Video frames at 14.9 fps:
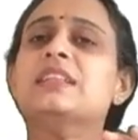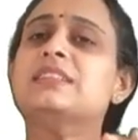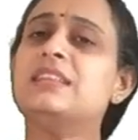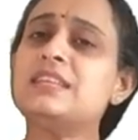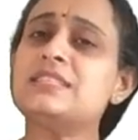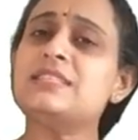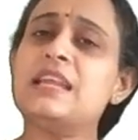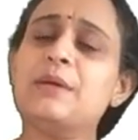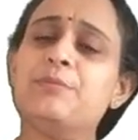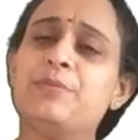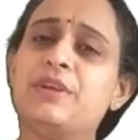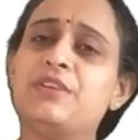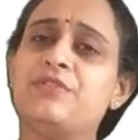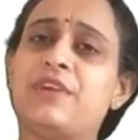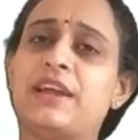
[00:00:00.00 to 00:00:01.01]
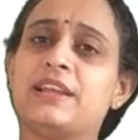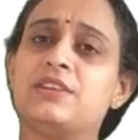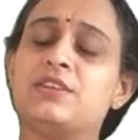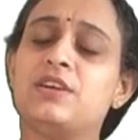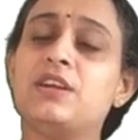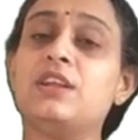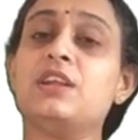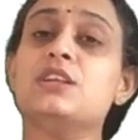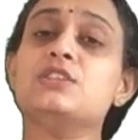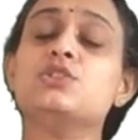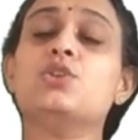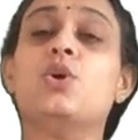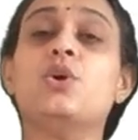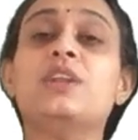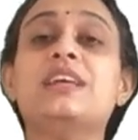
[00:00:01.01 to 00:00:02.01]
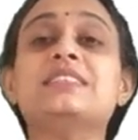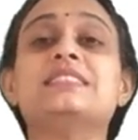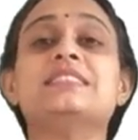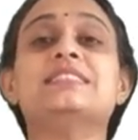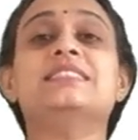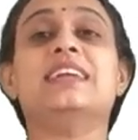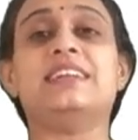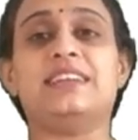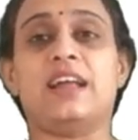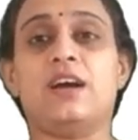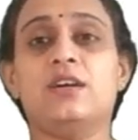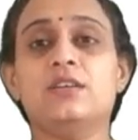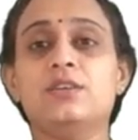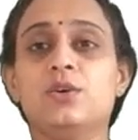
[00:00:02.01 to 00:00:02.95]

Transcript: This damping factor is known as zeta,